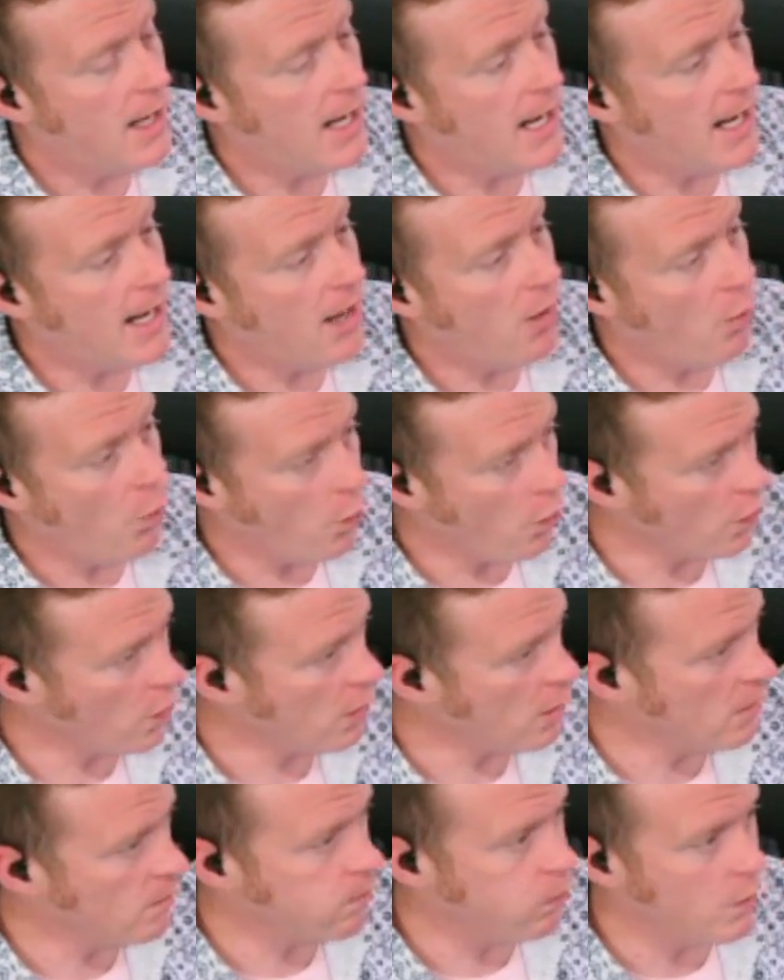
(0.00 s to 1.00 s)
Uh,
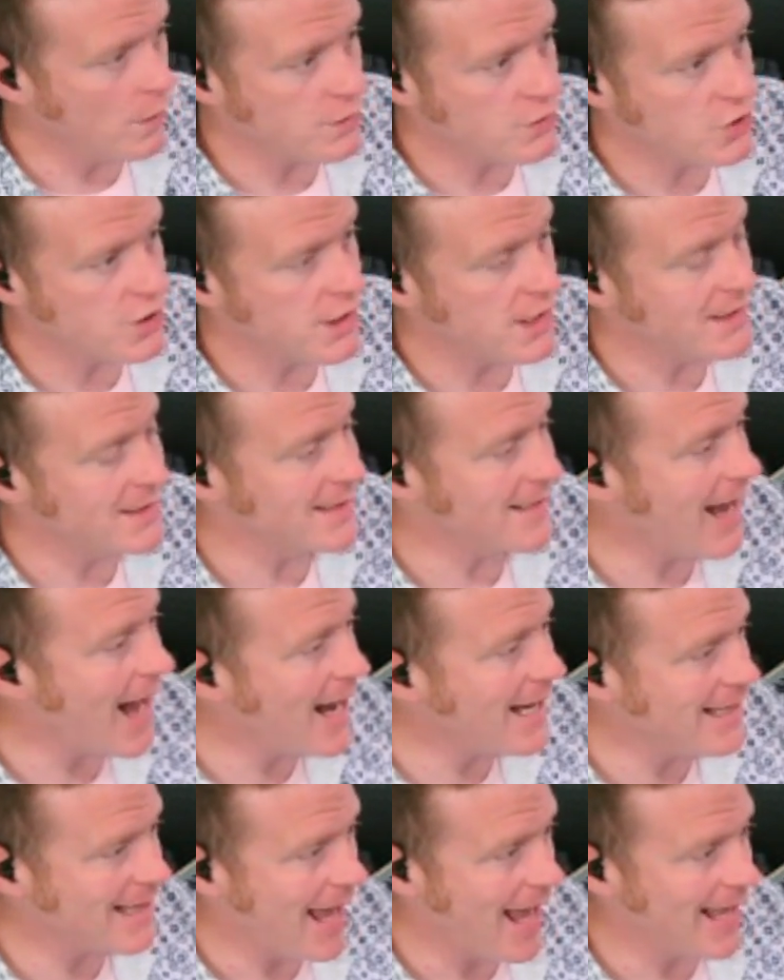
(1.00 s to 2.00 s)
or would she
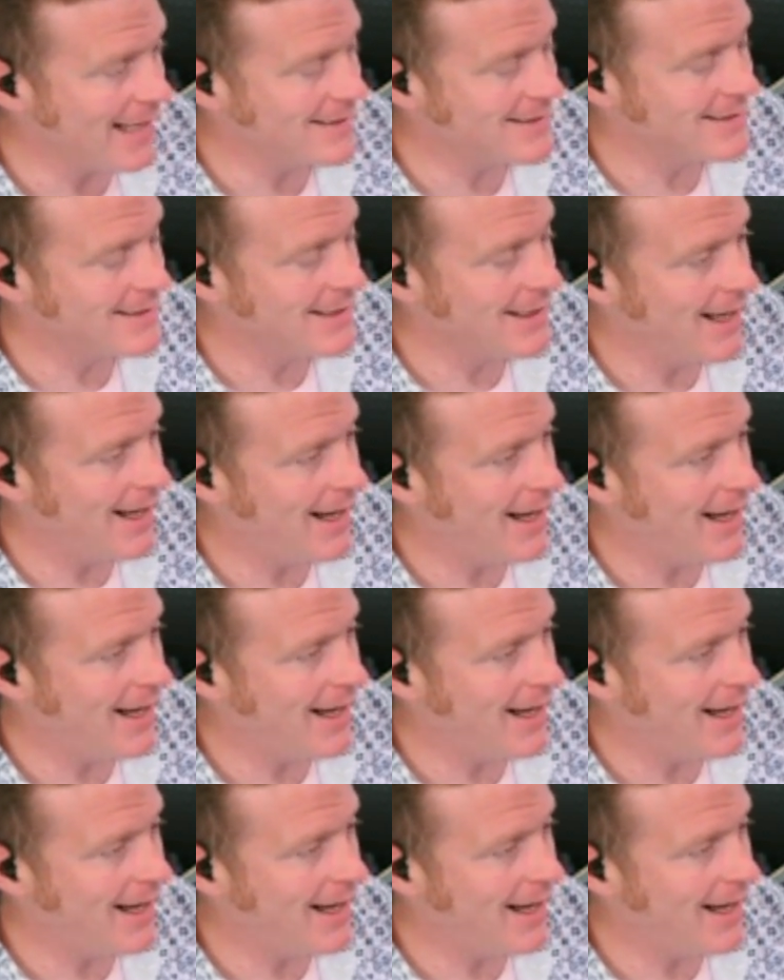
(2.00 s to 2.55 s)
deny that?